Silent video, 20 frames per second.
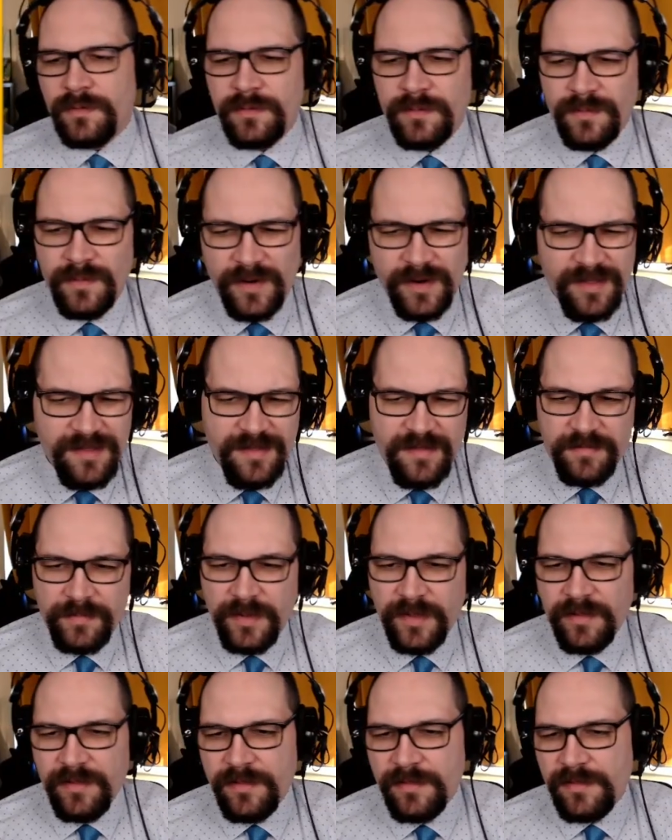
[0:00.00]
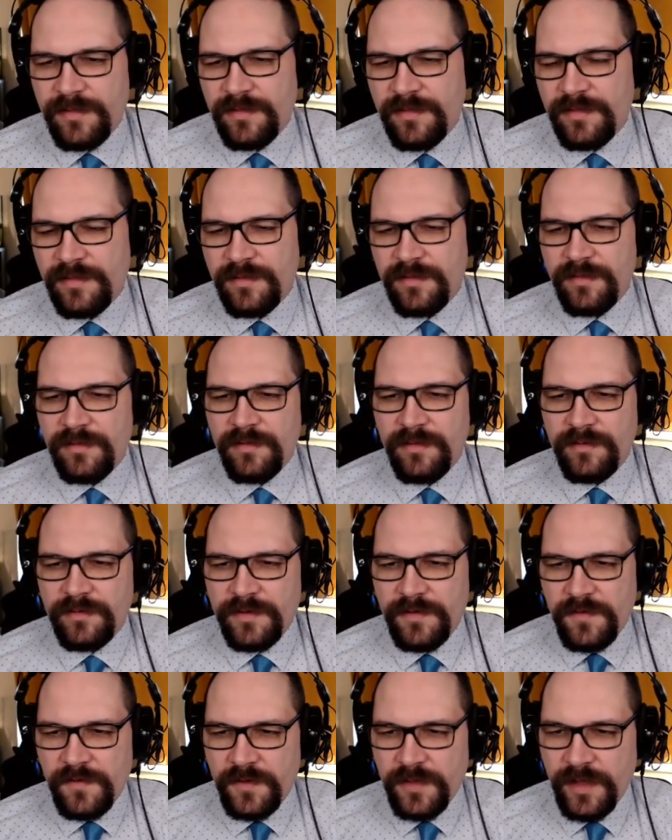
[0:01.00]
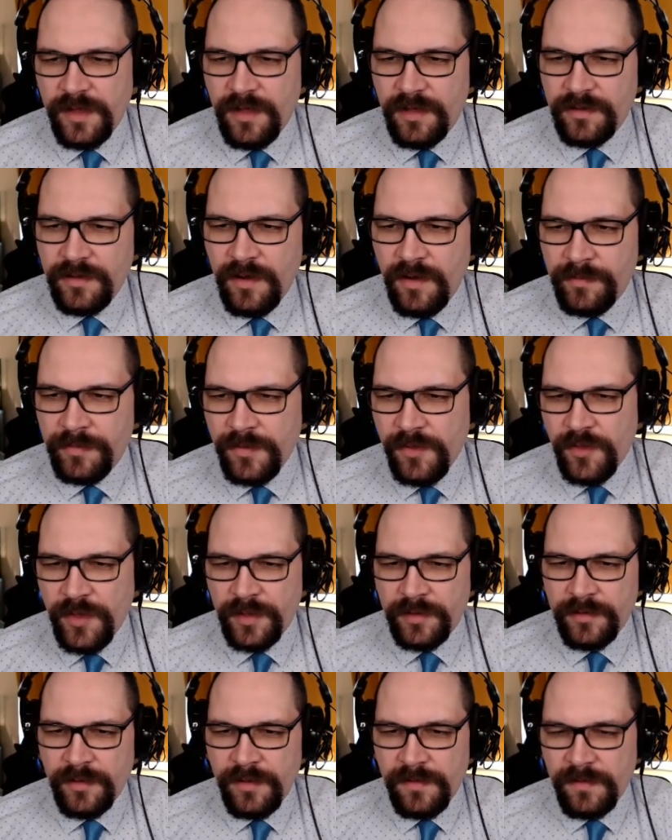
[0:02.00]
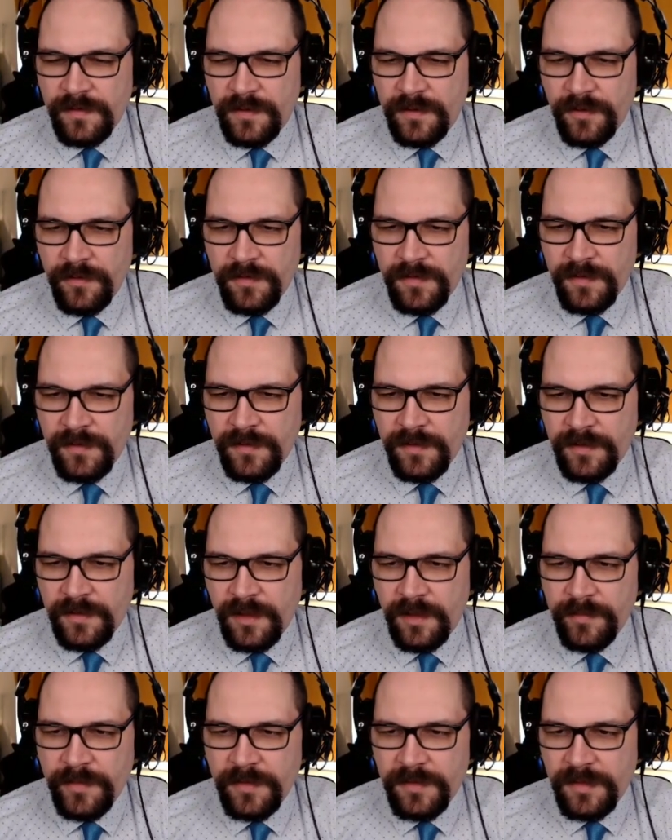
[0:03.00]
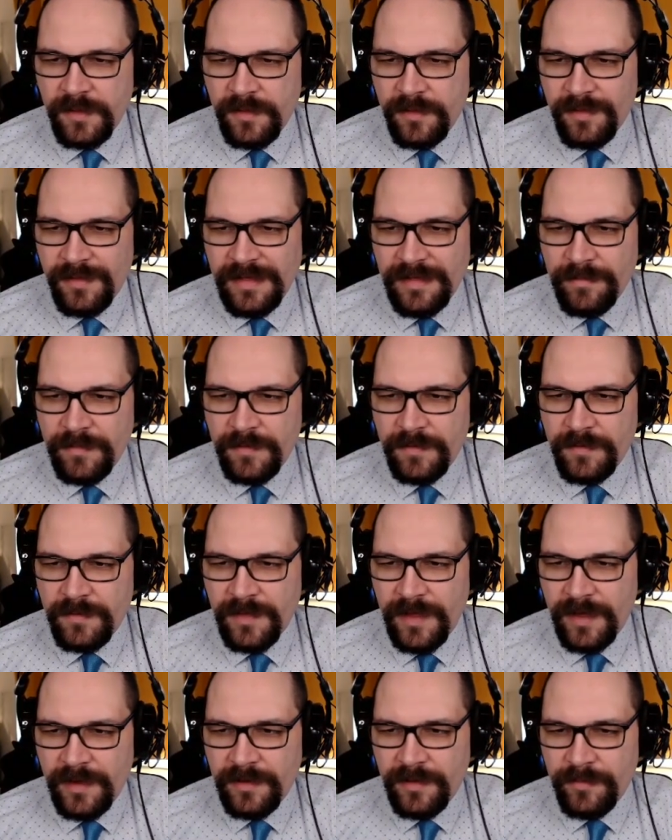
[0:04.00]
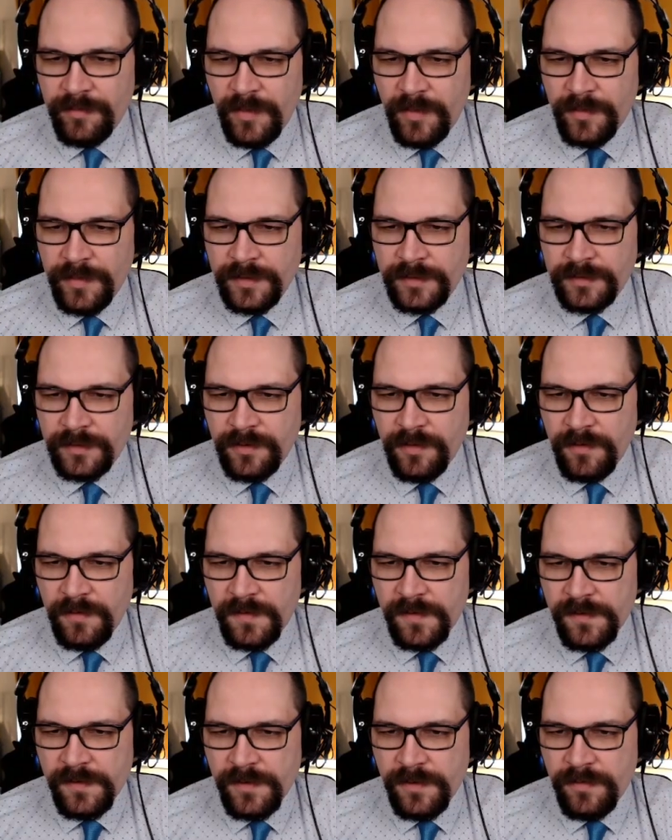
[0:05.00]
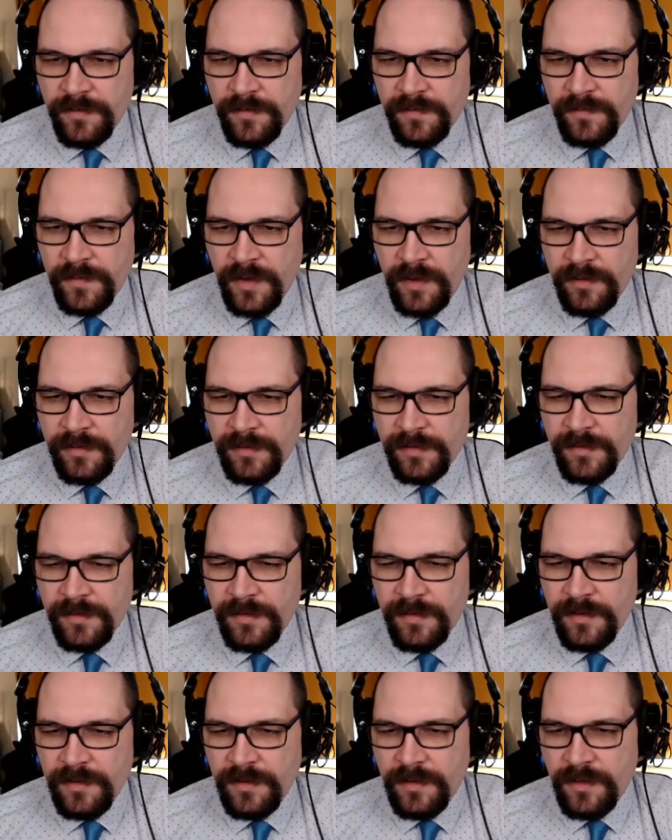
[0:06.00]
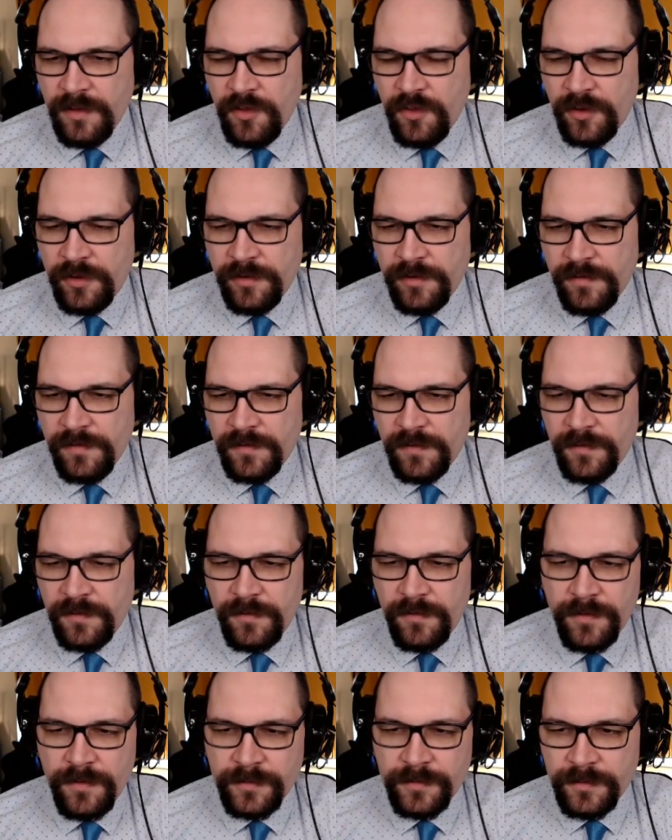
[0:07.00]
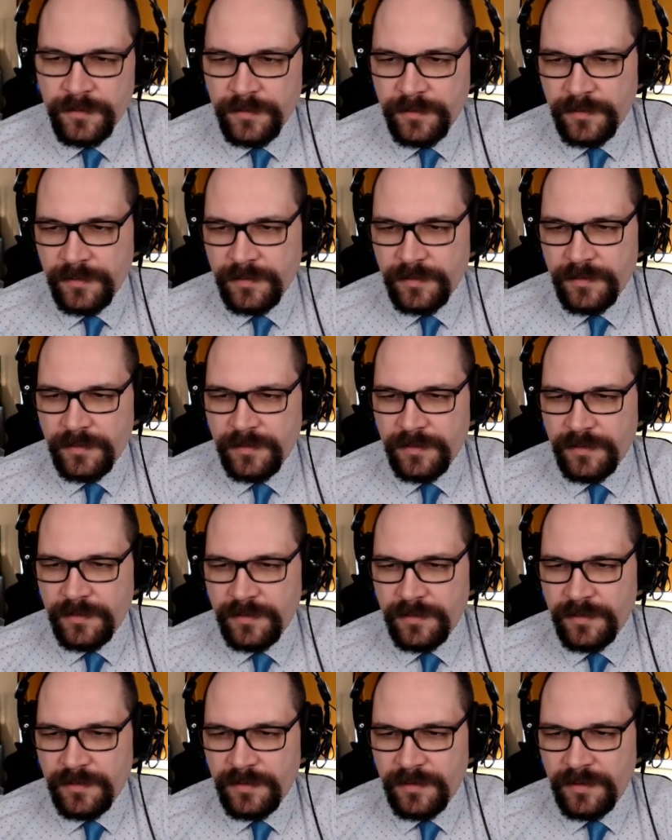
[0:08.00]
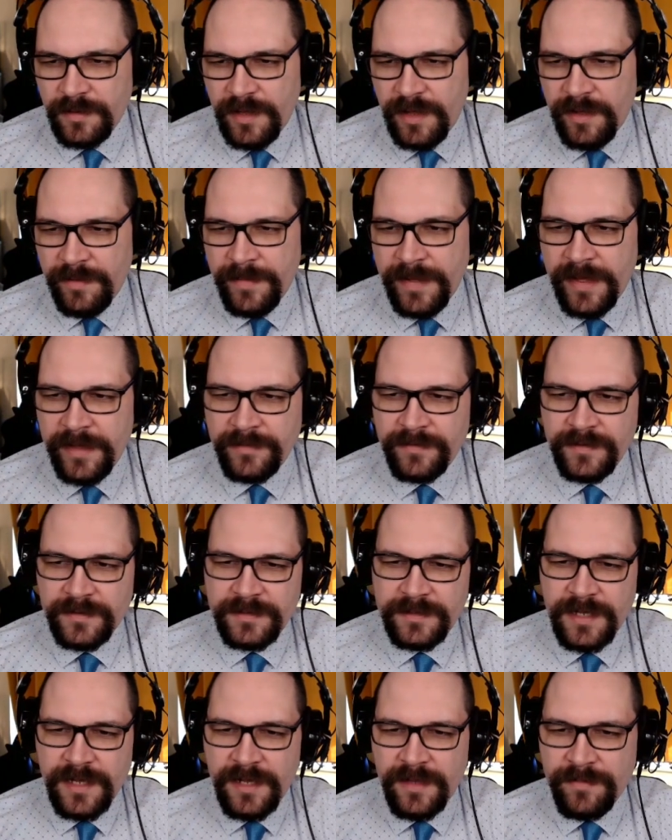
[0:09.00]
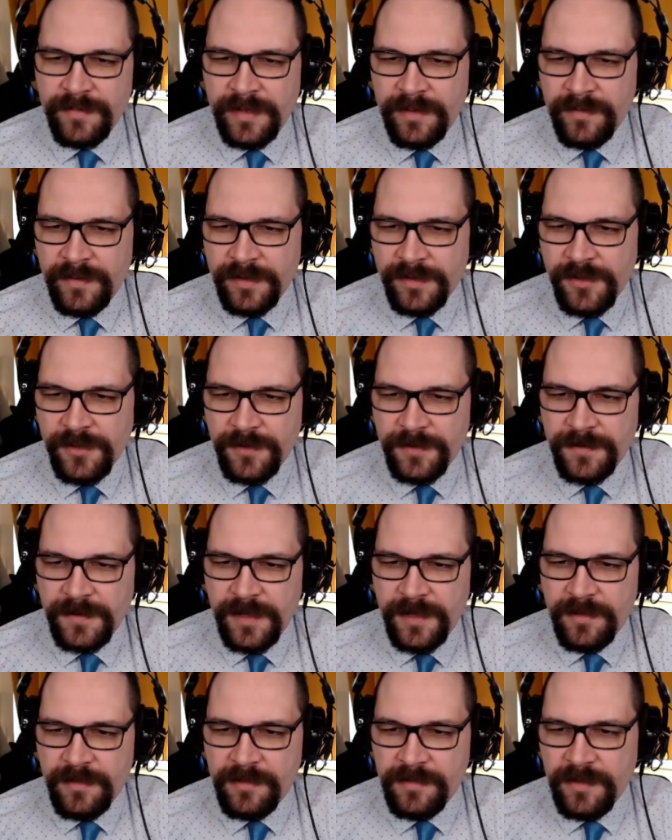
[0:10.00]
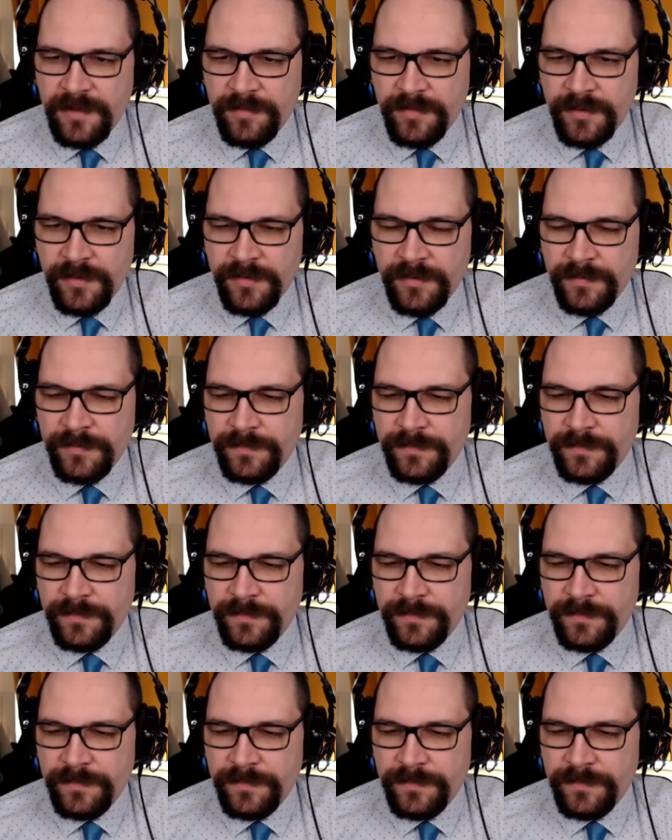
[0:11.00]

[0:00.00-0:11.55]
What is this place? There's a click on the open channel as it closes, and Alma seems to take a moment to consider her response. She clears her throat. How about you telling me what you think, Sleeper?